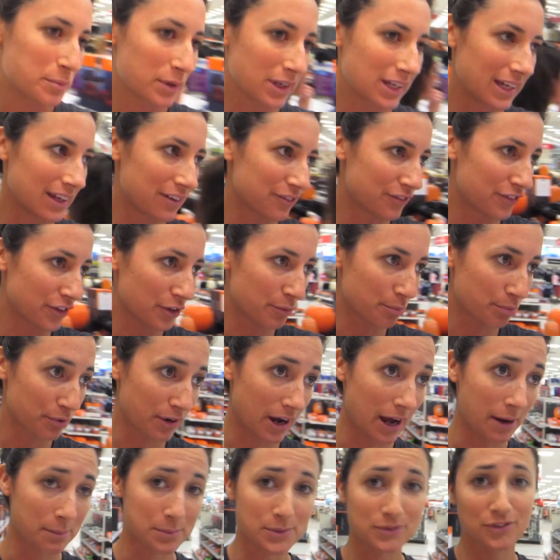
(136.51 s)
looking for
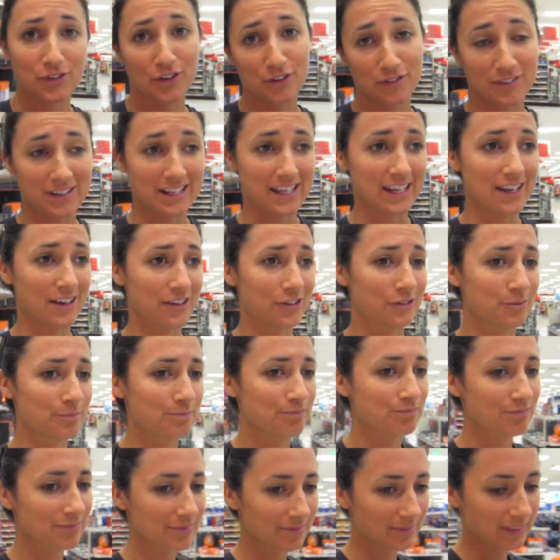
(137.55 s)
props for a video
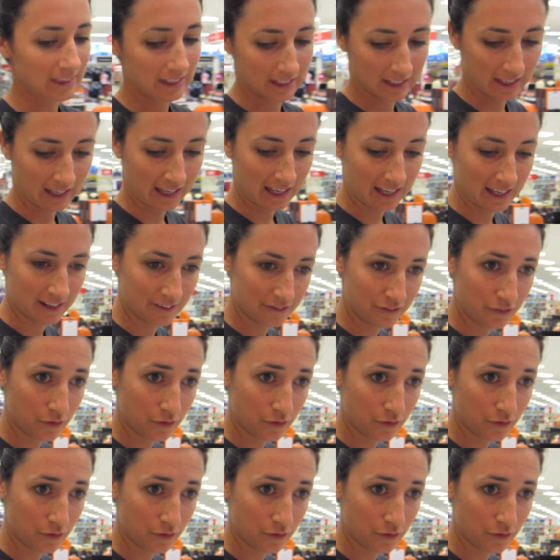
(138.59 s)
and